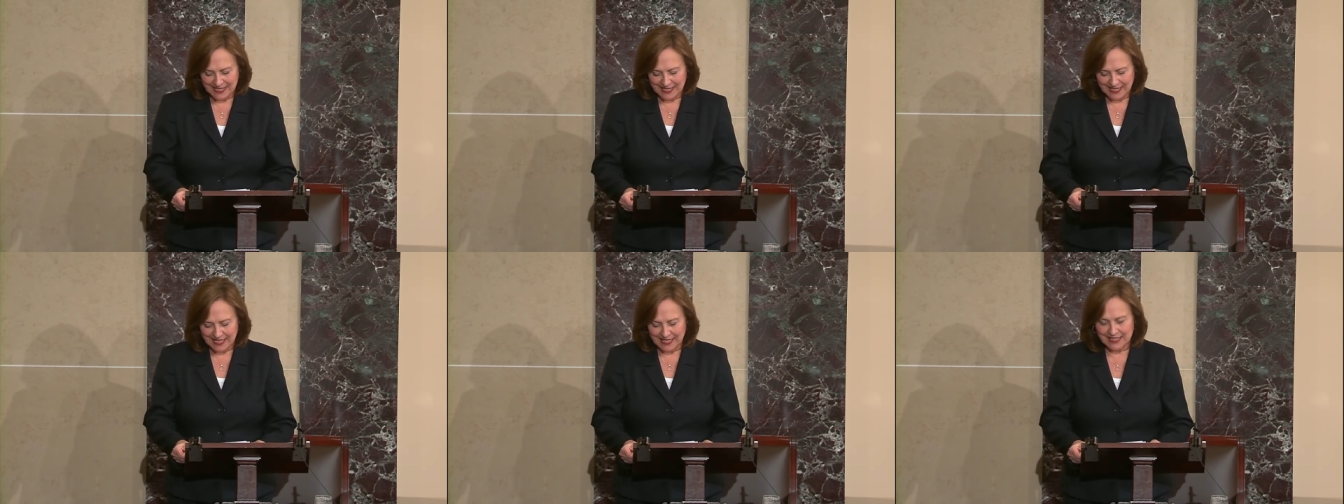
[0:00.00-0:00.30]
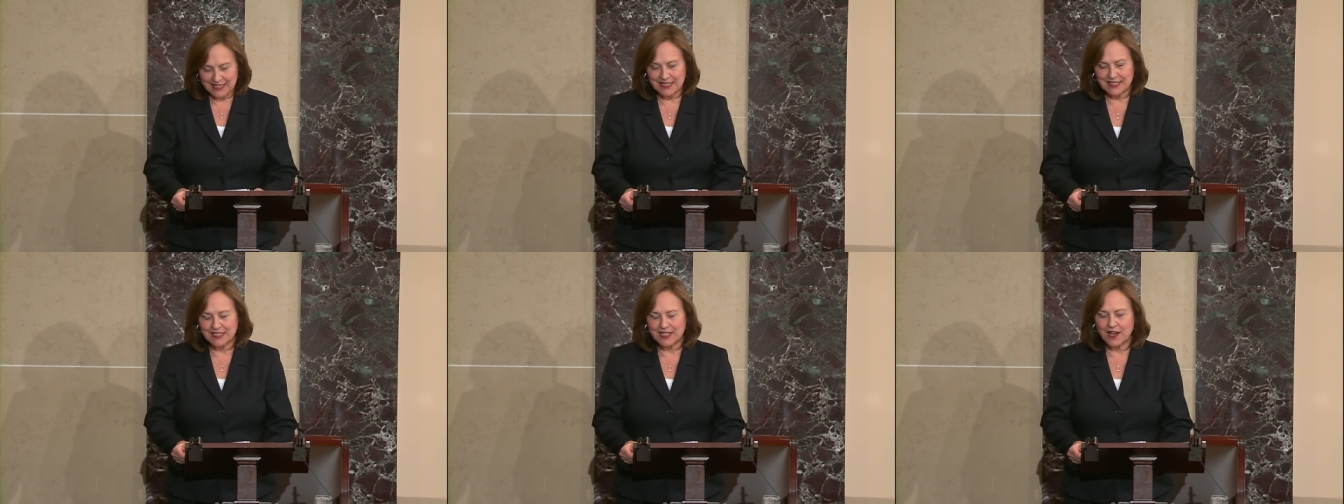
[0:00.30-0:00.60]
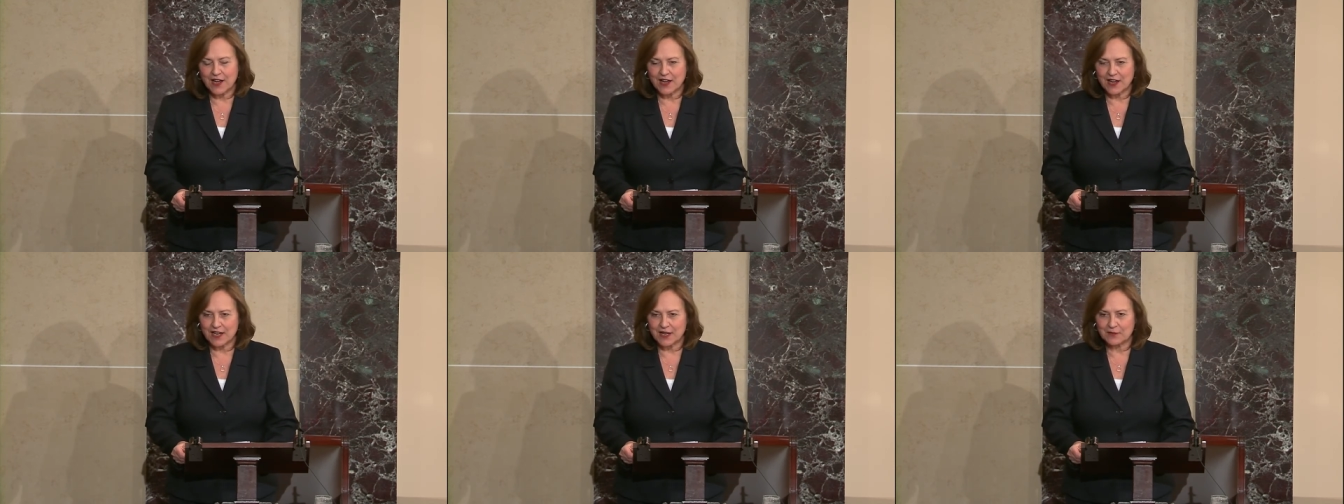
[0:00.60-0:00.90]
It's
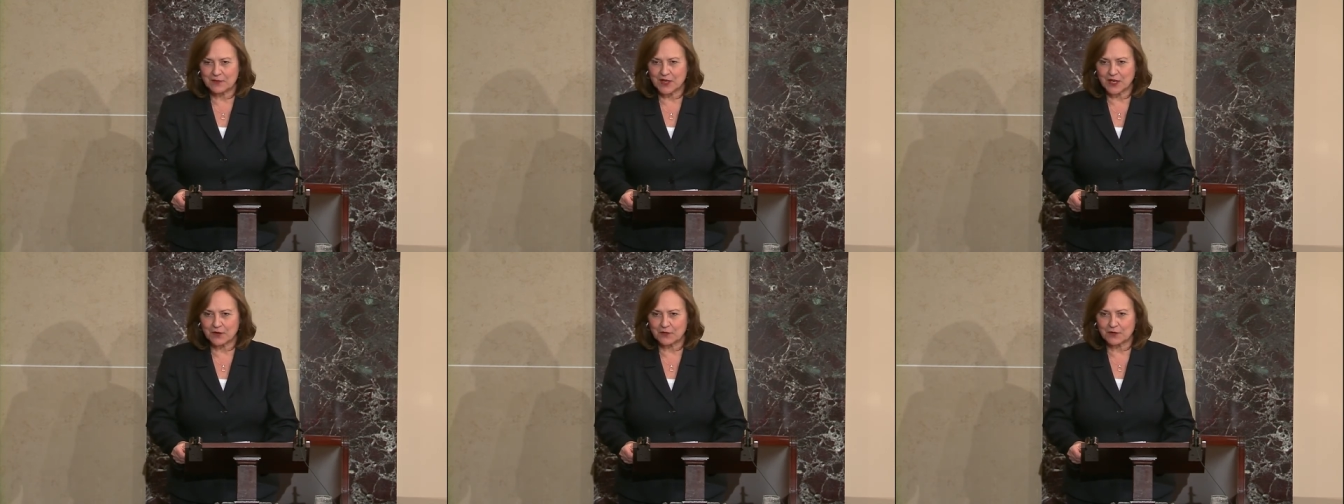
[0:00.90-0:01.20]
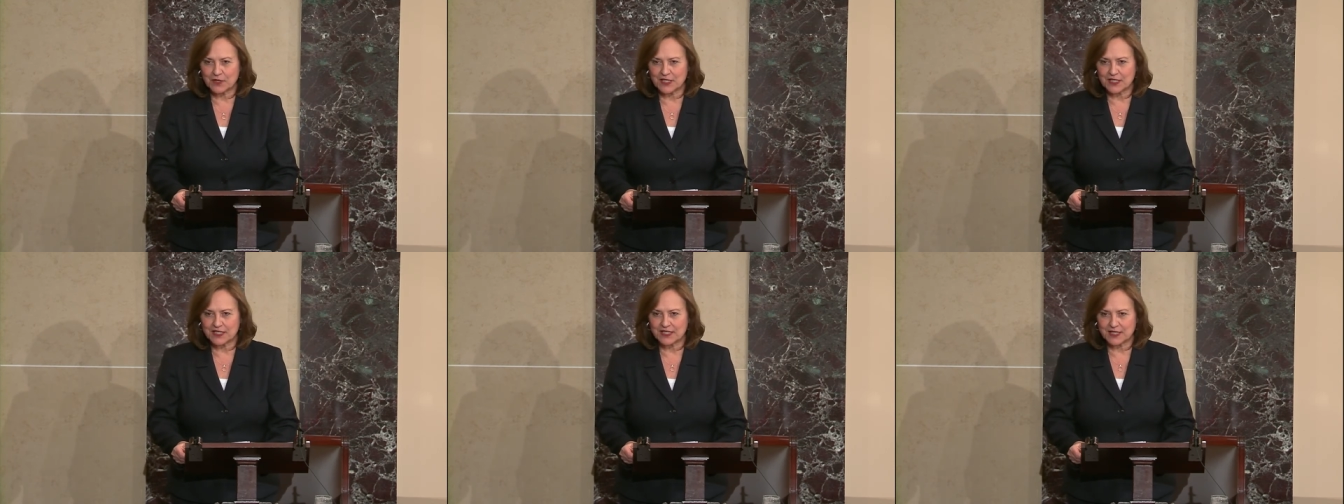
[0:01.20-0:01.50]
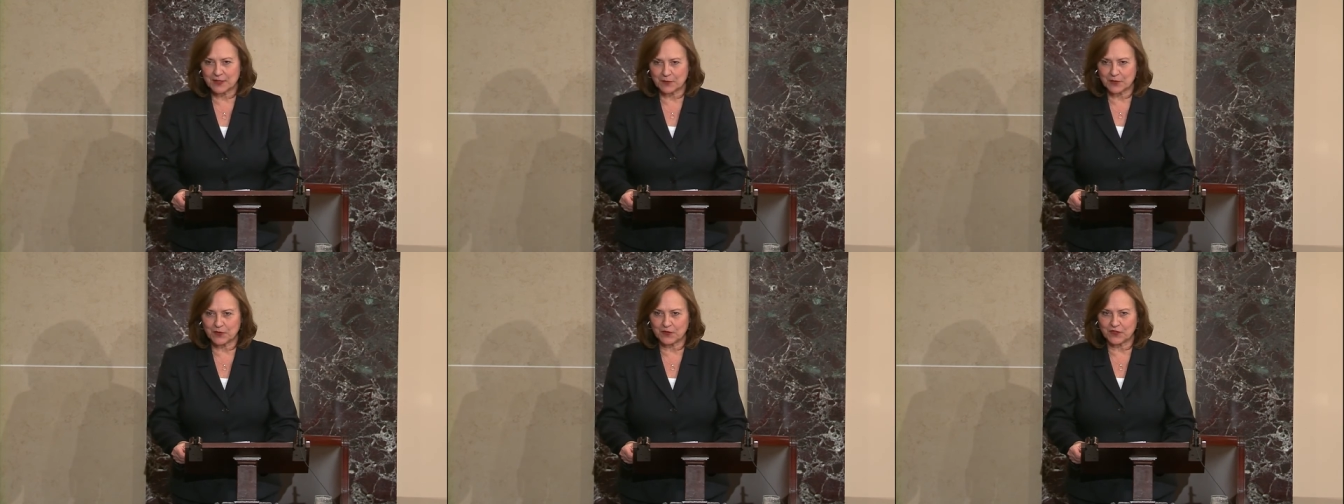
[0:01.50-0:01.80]
time that we
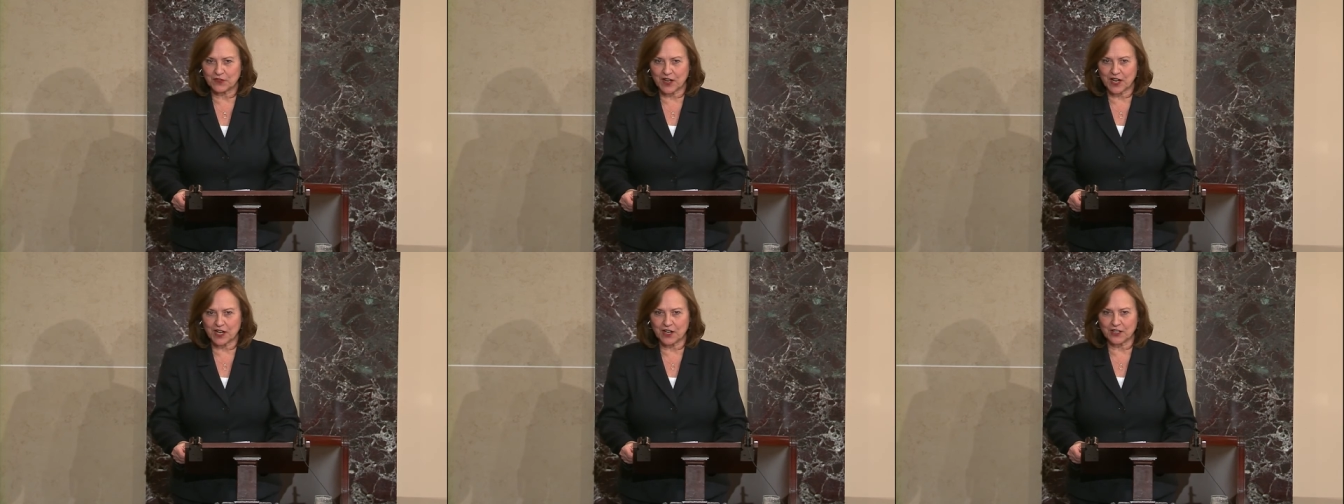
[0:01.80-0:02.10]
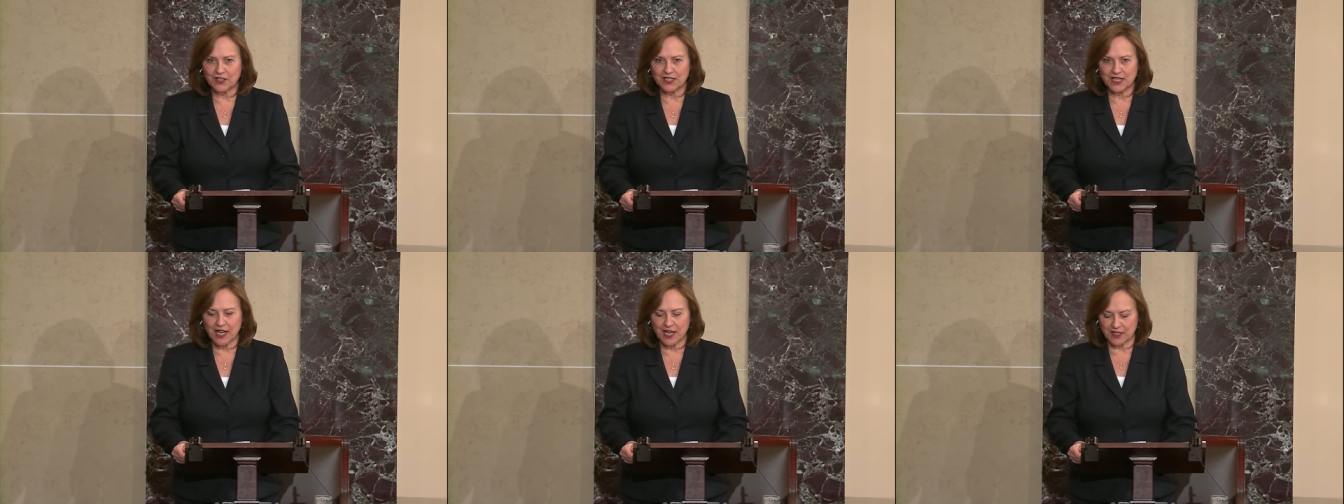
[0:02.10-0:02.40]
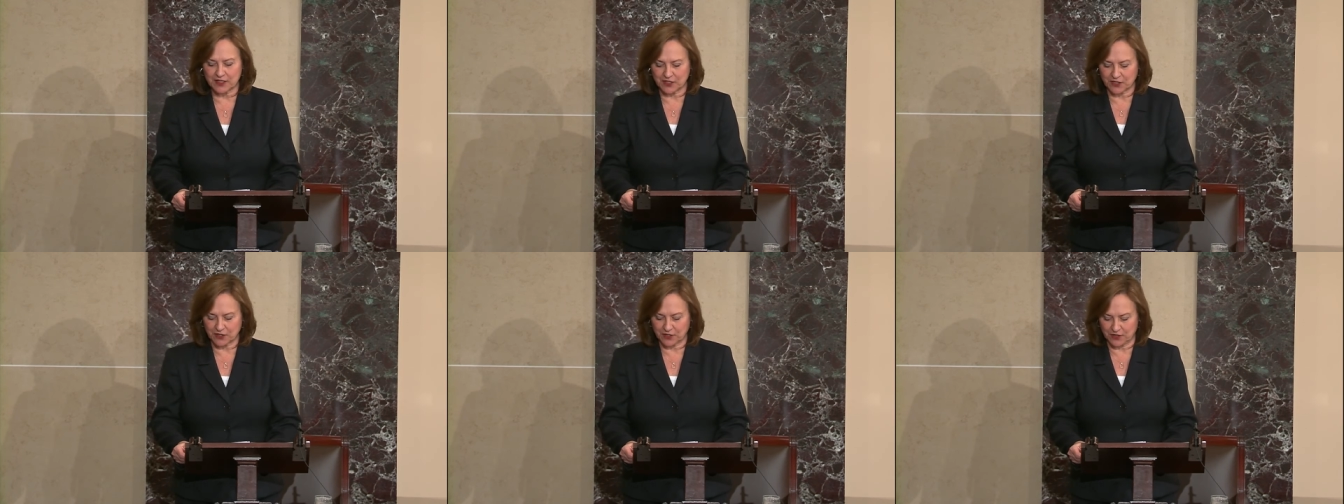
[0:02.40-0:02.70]
simplify our
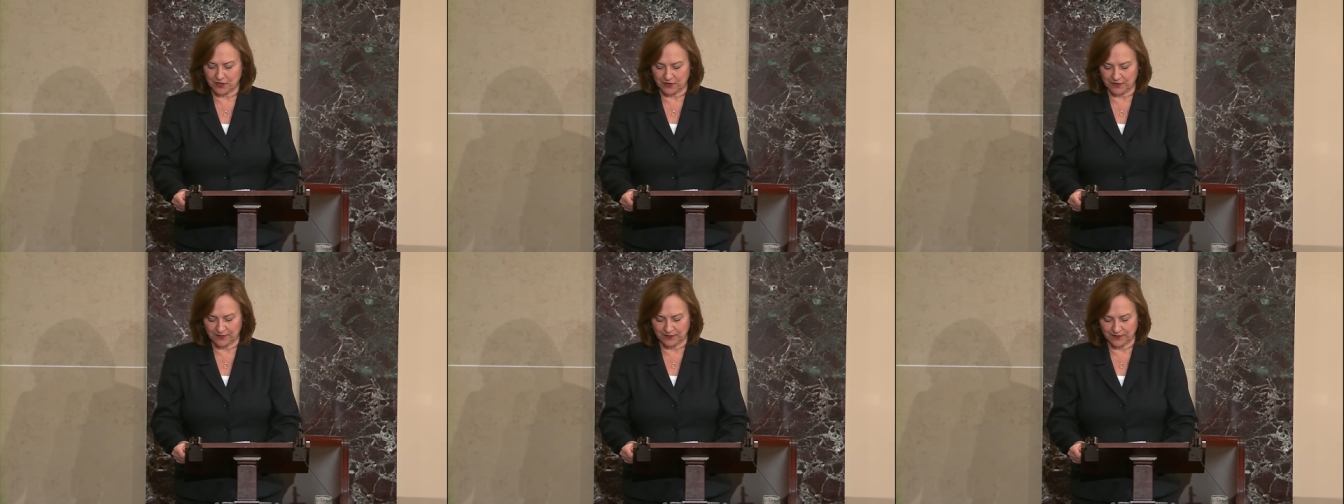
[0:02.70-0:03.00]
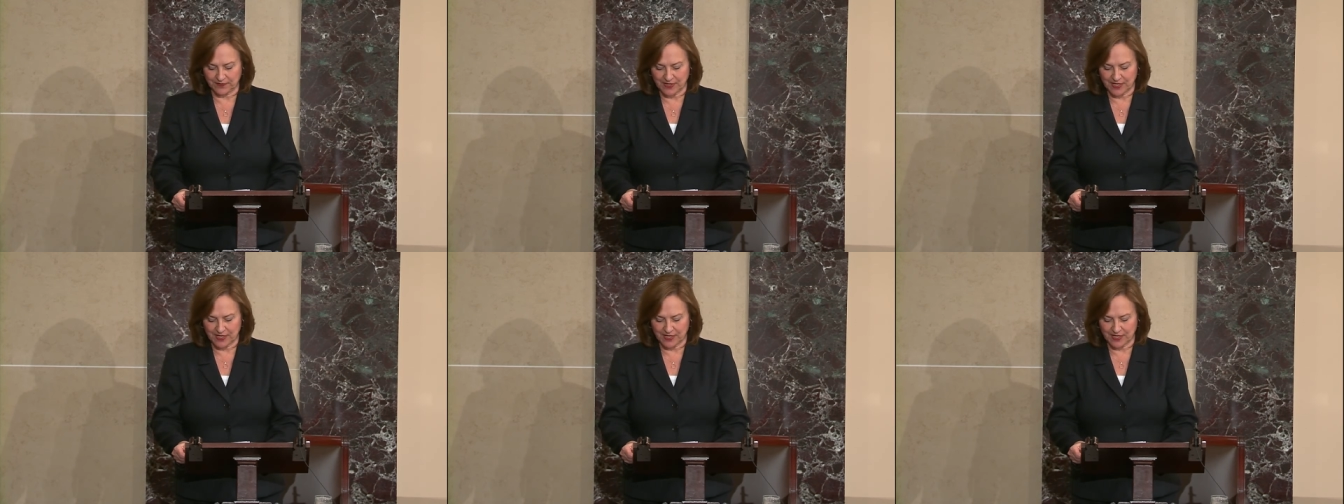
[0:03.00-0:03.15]
tax code